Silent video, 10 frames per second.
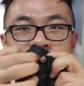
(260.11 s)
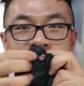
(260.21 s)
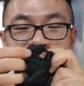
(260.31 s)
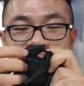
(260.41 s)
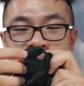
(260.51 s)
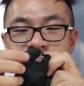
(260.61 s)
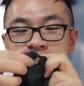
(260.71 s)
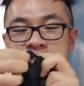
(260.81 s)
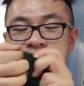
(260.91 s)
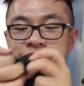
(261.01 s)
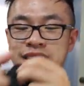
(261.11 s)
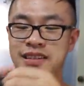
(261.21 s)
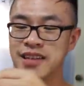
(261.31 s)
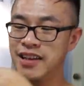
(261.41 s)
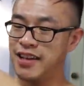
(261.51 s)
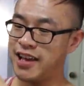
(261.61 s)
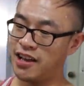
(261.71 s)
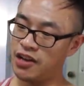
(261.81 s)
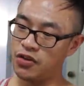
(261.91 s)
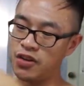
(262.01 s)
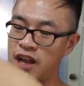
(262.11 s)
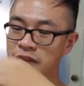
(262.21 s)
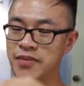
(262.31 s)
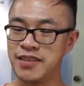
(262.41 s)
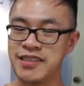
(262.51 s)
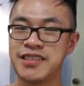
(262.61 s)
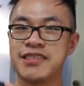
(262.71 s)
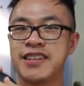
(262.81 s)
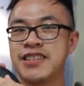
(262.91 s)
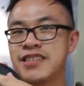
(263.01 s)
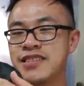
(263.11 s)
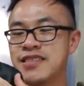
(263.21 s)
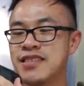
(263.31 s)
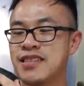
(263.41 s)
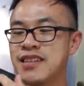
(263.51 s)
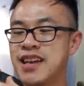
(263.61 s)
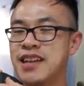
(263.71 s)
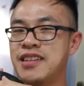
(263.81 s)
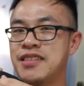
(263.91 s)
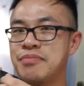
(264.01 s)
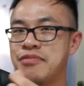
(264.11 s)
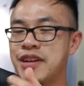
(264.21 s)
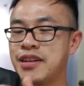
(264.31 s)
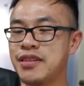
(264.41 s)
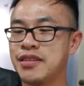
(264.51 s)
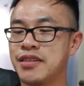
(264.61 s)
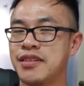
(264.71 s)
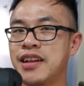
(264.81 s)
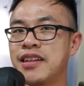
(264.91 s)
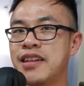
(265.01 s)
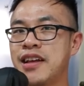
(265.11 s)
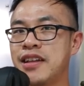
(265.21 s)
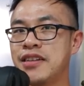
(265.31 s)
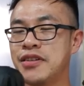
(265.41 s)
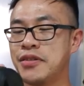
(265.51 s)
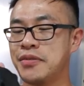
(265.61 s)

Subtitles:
because if you hang it on a doorknob, this just stretches and it just breaks like that, so.